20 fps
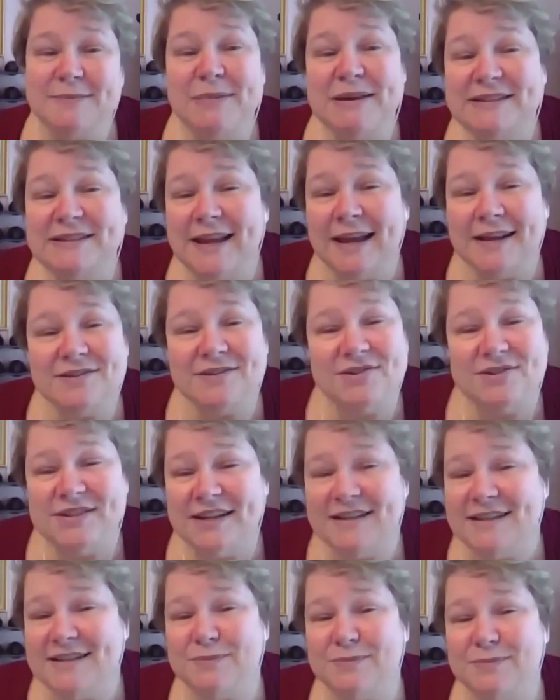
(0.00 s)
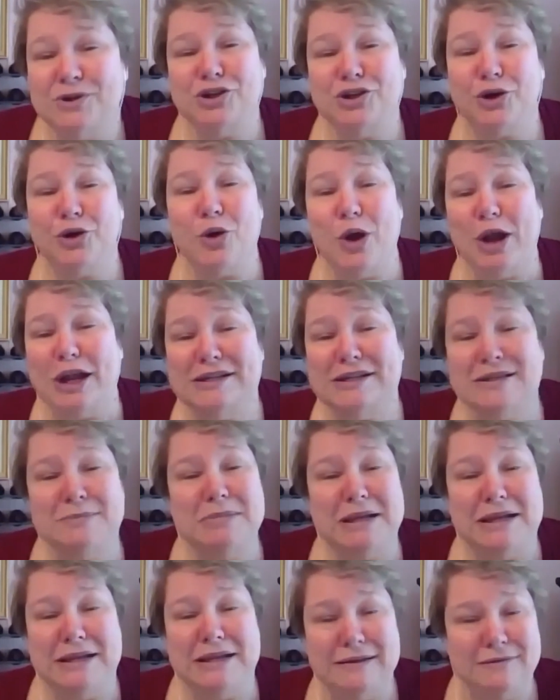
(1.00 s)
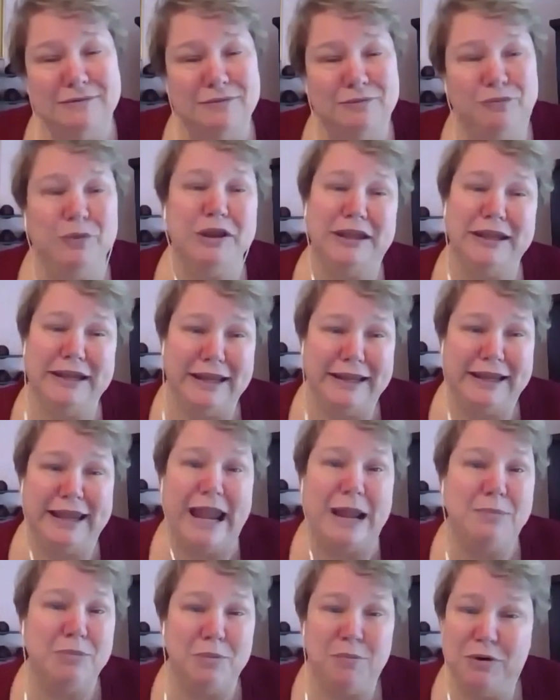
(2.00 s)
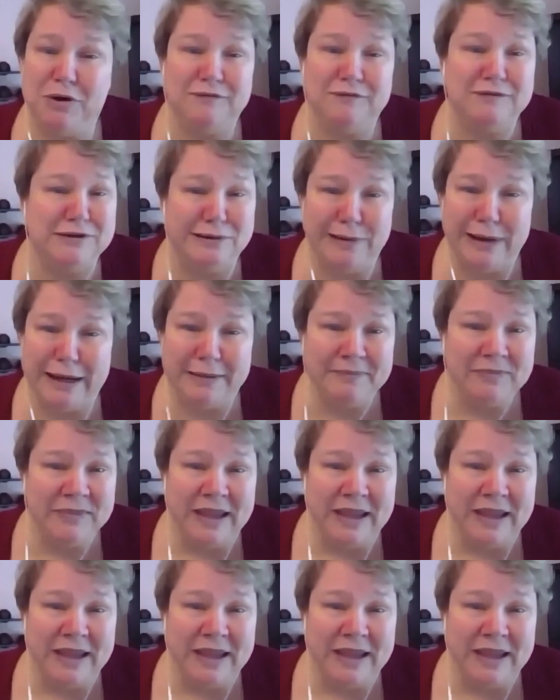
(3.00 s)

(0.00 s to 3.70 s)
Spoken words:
The best exercise is what you're going to be willing and capable of doing.